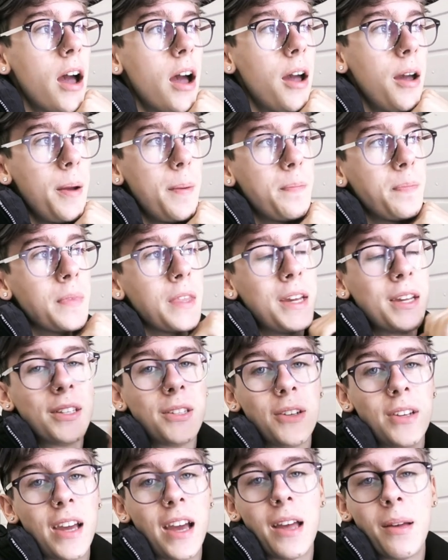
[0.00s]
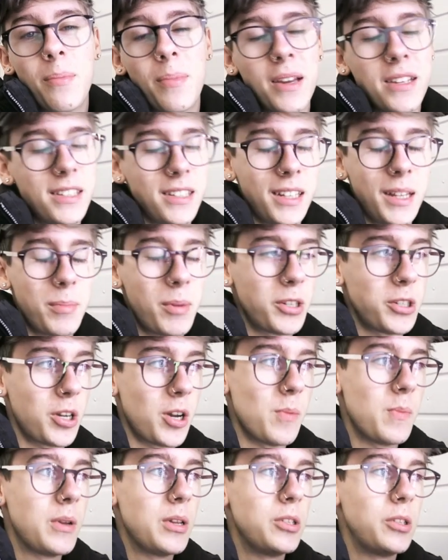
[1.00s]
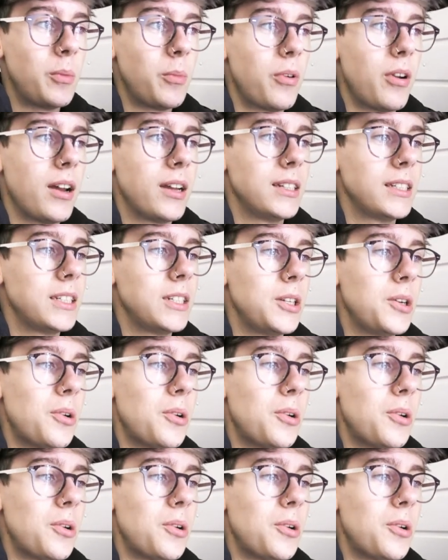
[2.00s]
Um, so yeah, basically my job, summarised,